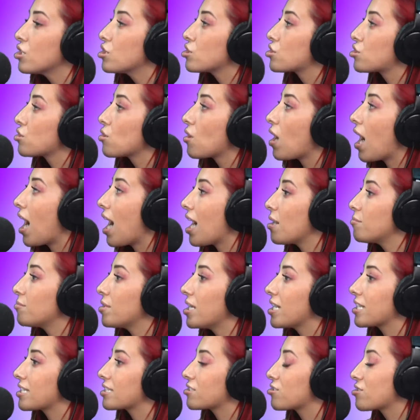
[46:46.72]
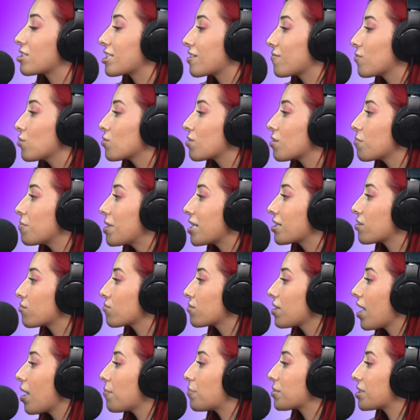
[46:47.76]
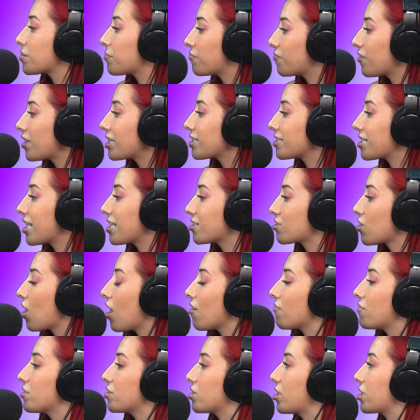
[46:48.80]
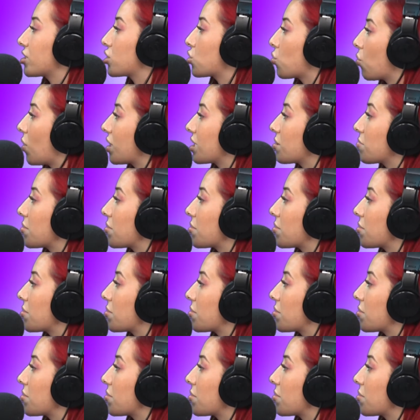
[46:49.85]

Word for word: Oh, so Jesus I'm fuck. like, she's like, if you can make through that, but the flight takes off in like twenty